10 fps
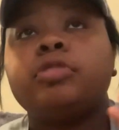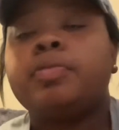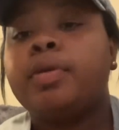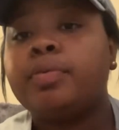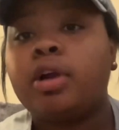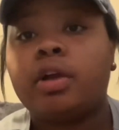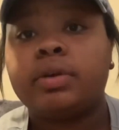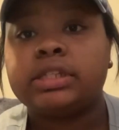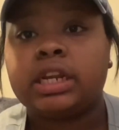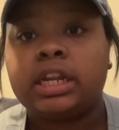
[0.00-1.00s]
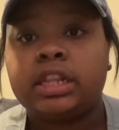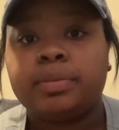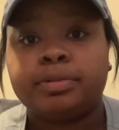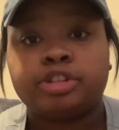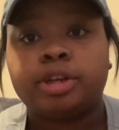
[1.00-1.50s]
people are always gonna need the
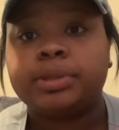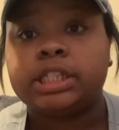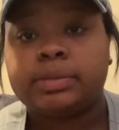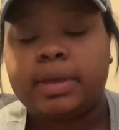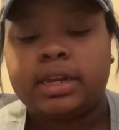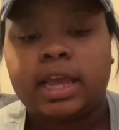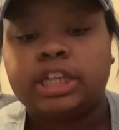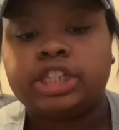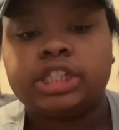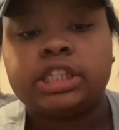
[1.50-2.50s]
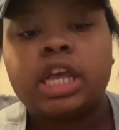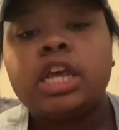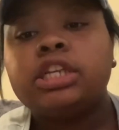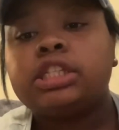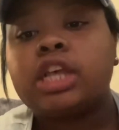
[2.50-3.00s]
prescriptions and medications.
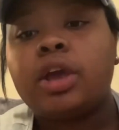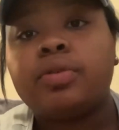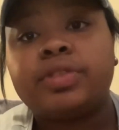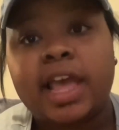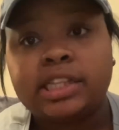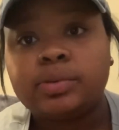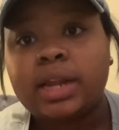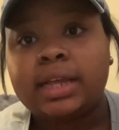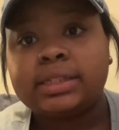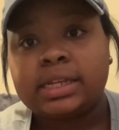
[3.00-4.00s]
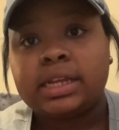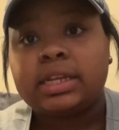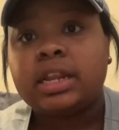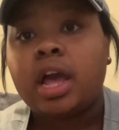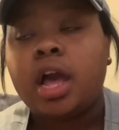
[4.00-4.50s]
So that's what I
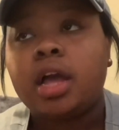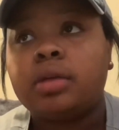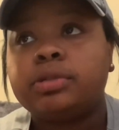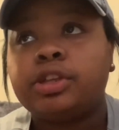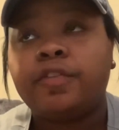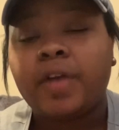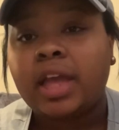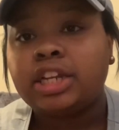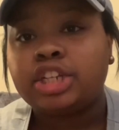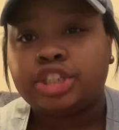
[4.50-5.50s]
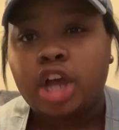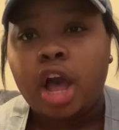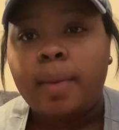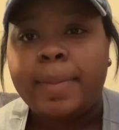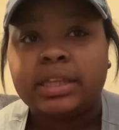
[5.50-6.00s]
did. Um, to find a
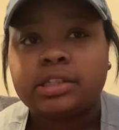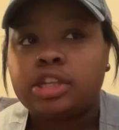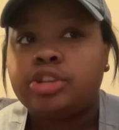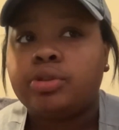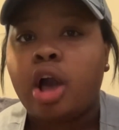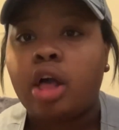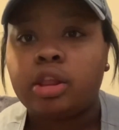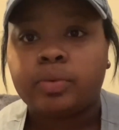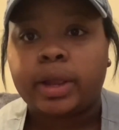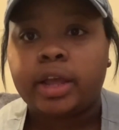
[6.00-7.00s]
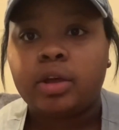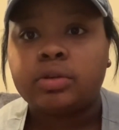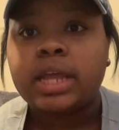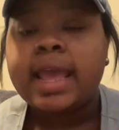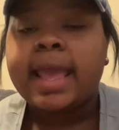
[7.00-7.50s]
job, basically you call
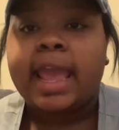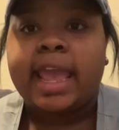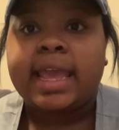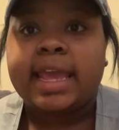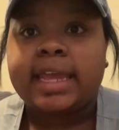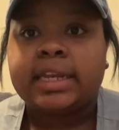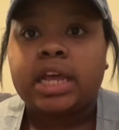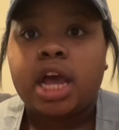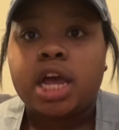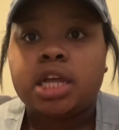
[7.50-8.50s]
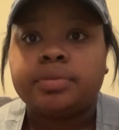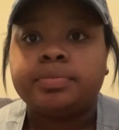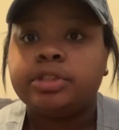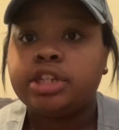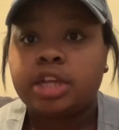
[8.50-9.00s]
around and um,
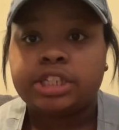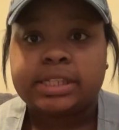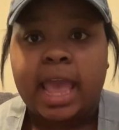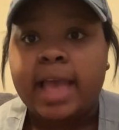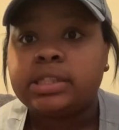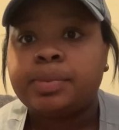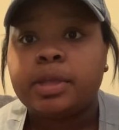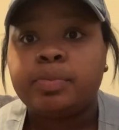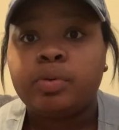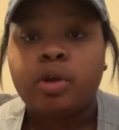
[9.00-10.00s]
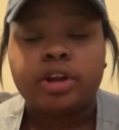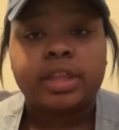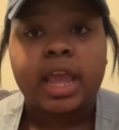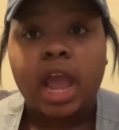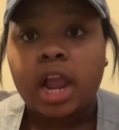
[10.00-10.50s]
you know just ask people are
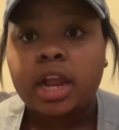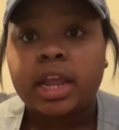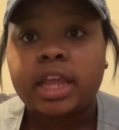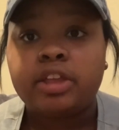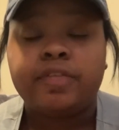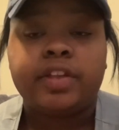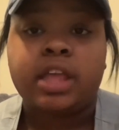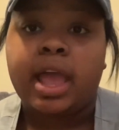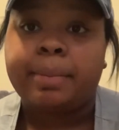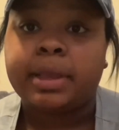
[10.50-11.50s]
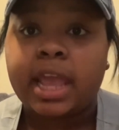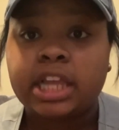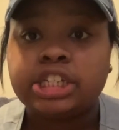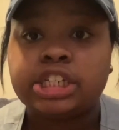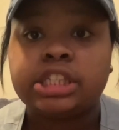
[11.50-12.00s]
they hiring you fill out
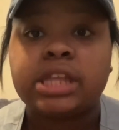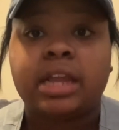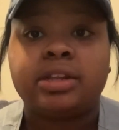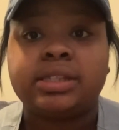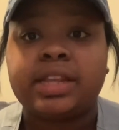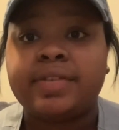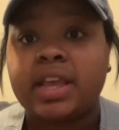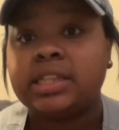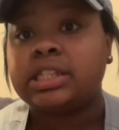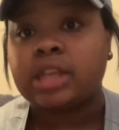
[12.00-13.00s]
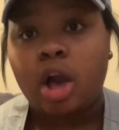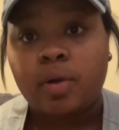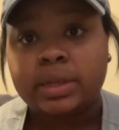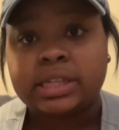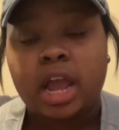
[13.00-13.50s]
applications i know cvs is
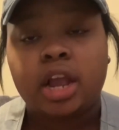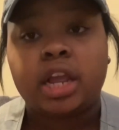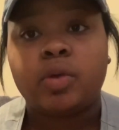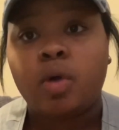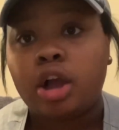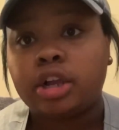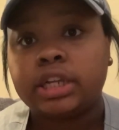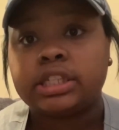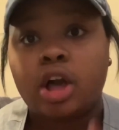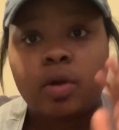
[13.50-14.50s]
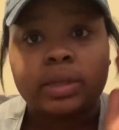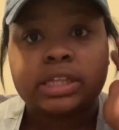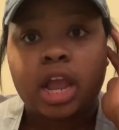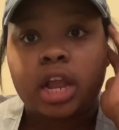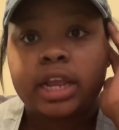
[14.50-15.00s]
always hiring walgreens always
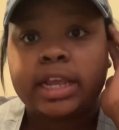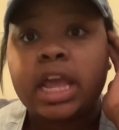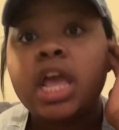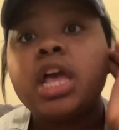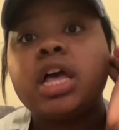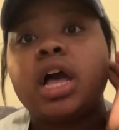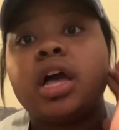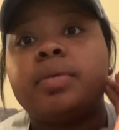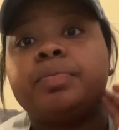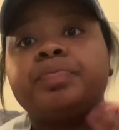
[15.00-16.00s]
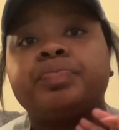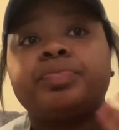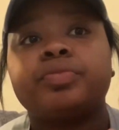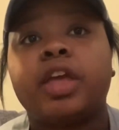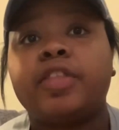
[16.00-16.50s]
hiring um,
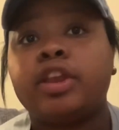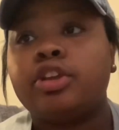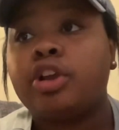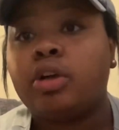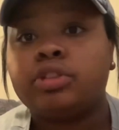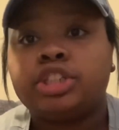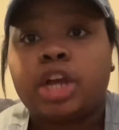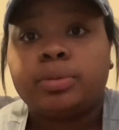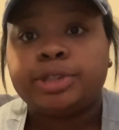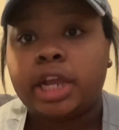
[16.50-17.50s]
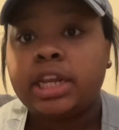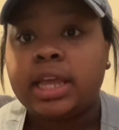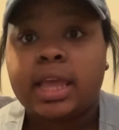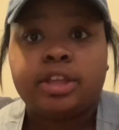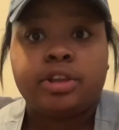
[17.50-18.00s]
and then you're on the job
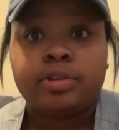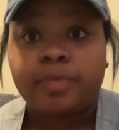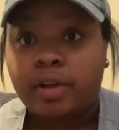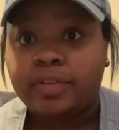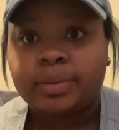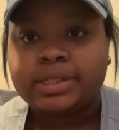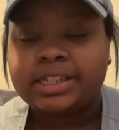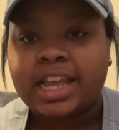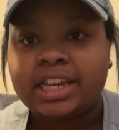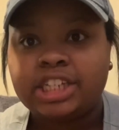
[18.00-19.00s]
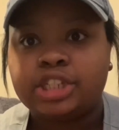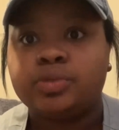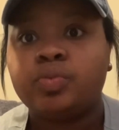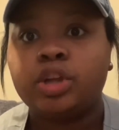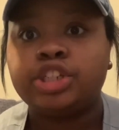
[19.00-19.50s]
training and you're a pharmacy
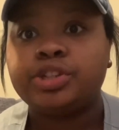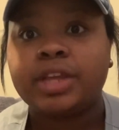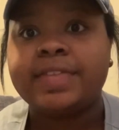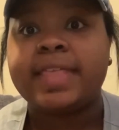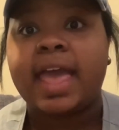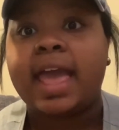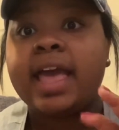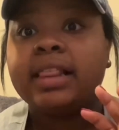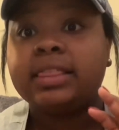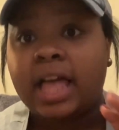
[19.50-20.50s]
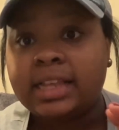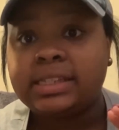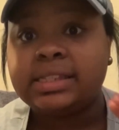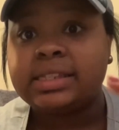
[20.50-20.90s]
technician once you get that license